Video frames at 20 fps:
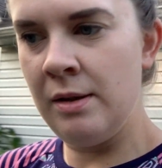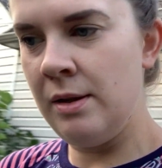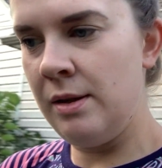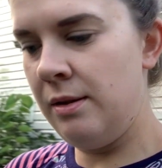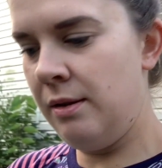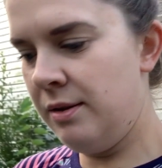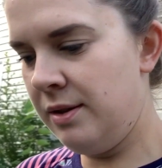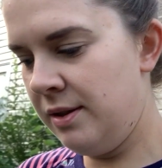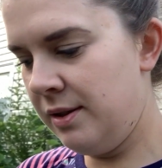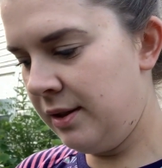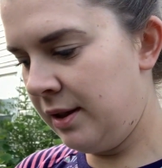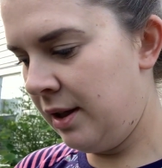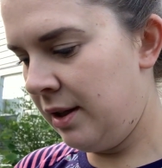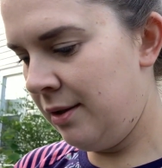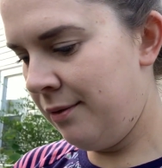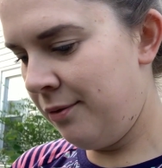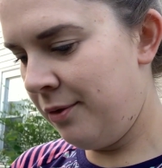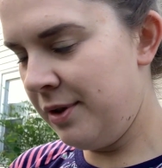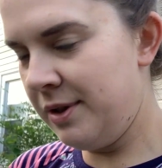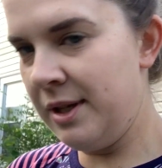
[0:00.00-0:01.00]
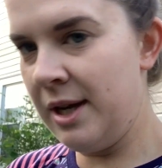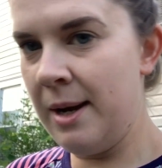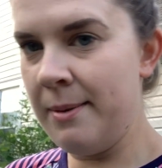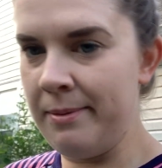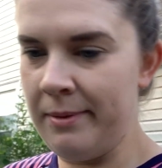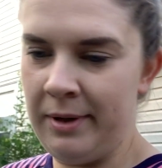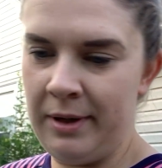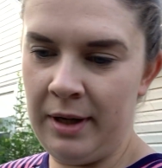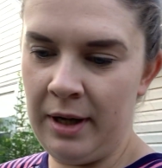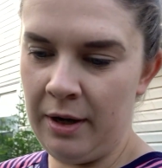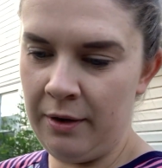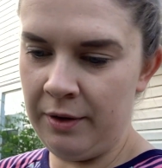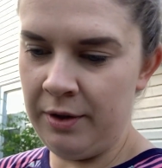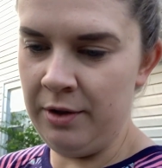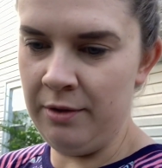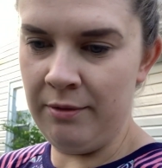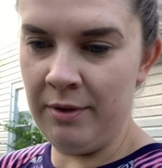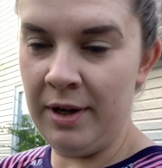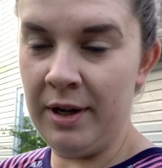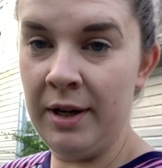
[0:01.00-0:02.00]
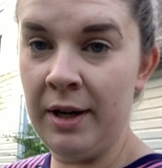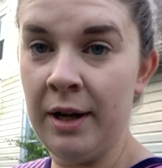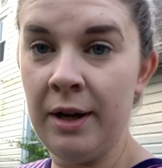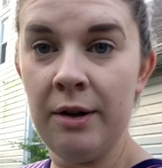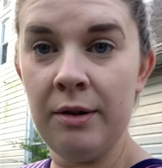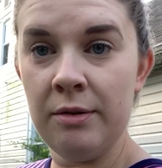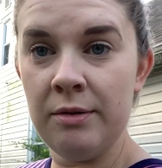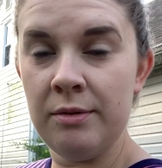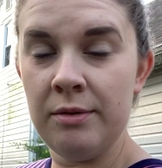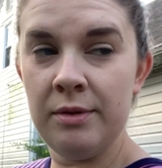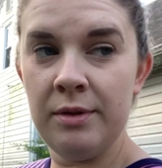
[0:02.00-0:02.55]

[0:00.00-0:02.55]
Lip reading: This is kind of what's happening out here right now.